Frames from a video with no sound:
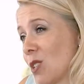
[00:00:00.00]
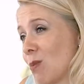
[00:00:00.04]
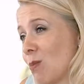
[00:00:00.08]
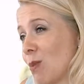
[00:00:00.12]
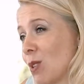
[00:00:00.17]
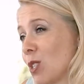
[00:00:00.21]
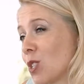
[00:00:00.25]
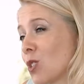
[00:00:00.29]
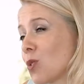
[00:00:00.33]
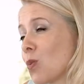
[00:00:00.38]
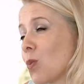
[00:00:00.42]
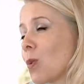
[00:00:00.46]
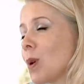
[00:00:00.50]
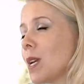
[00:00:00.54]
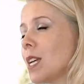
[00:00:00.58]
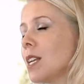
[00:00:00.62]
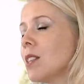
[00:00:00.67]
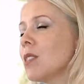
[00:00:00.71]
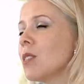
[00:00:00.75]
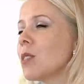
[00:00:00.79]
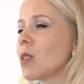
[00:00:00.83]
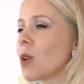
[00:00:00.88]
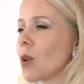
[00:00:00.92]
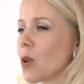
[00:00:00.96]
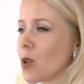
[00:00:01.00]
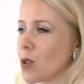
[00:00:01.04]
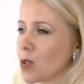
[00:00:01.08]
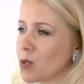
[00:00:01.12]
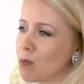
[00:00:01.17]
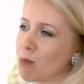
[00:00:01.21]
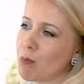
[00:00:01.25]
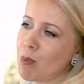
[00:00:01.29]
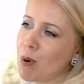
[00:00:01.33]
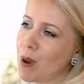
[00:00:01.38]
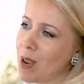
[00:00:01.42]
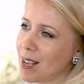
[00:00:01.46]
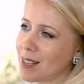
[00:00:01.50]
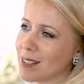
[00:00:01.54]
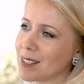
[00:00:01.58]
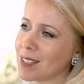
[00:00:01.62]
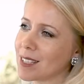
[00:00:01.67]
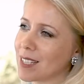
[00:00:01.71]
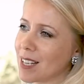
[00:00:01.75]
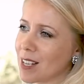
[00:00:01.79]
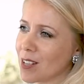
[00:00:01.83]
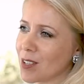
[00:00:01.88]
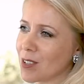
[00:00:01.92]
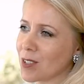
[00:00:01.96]
between those brain
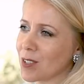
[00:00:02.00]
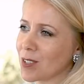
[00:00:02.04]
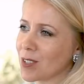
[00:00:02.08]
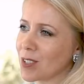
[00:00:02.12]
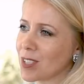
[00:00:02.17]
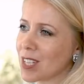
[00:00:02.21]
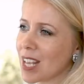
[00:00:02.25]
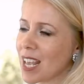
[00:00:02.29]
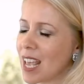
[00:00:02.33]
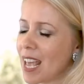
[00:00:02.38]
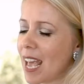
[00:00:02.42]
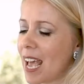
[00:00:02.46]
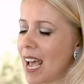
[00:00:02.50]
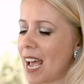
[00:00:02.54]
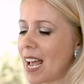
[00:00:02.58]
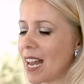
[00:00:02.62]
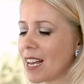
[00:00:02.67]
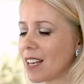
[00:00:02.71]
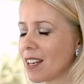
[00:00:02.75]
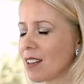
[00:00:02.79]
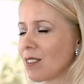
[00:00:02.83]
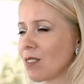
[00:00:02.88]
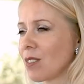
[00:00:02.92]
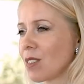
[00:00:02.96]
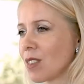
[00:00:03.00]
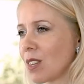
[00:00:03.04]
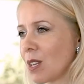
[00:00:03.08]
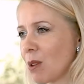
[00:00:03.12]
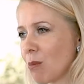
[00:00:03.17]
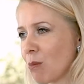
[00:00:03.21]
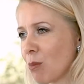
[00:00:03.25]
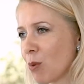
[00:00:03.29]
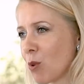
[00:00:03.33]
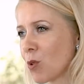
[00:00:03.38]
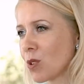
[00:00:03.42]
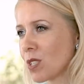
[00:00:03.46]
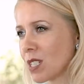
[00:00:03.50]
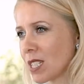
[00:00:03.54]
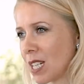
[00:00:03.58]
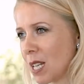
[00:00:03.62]
cells and the important